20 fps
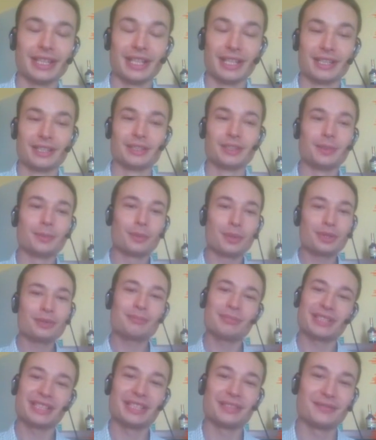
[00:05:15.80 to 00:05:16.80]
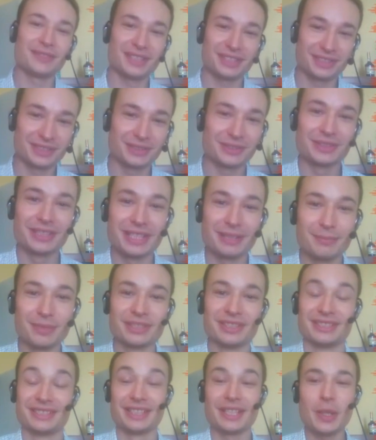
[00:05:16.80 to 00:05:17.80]
you won't believe it today, but
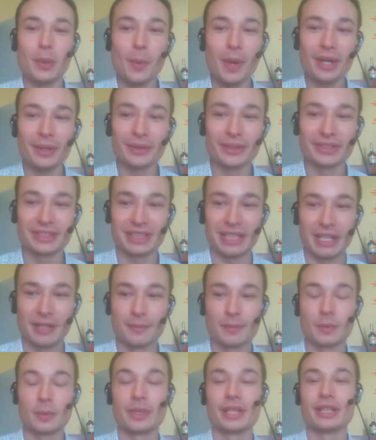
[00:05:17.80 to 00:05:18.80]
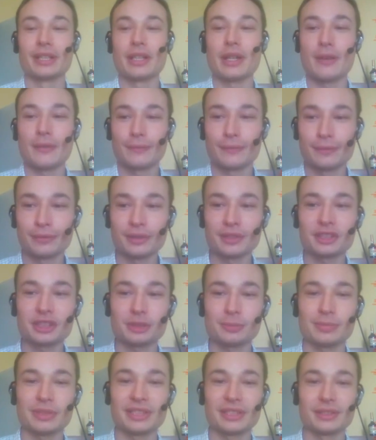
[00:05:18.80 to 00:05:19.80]
there were a time where
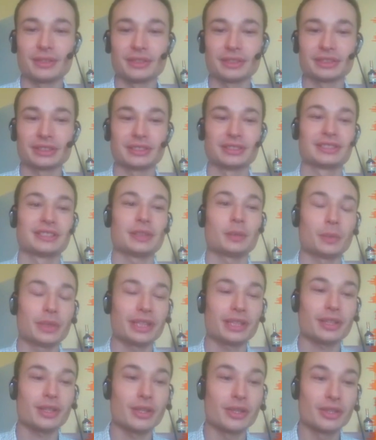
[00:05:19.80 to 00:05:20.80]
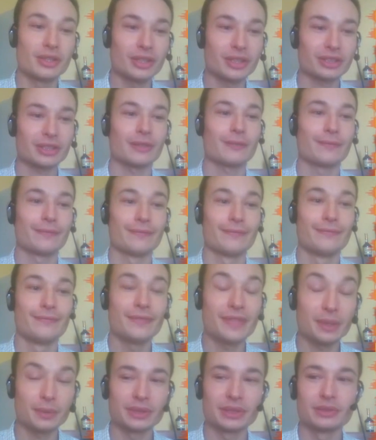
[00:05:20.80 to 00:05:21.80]
French players, there were a lot of
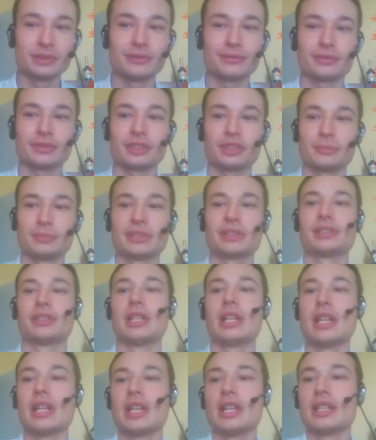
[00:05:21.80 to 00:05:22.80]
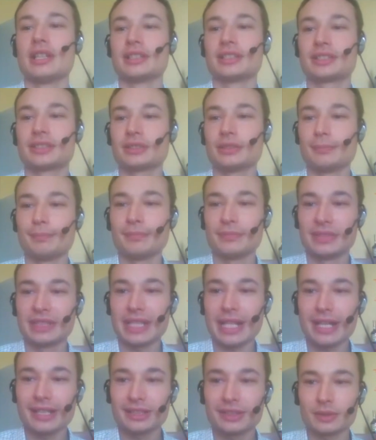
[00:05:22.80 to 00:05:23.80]
very good French players. So
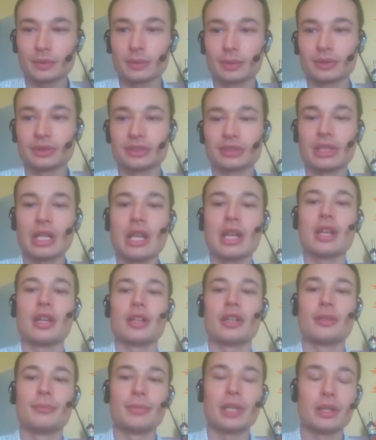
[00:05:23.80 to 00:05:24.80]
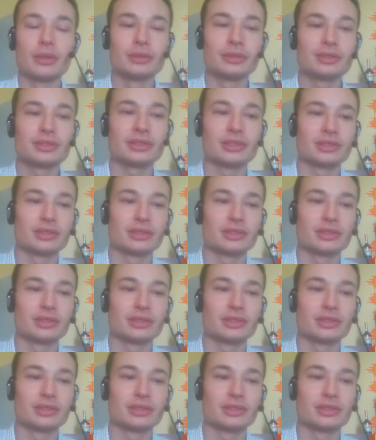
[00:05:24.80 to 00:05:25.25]
Light was about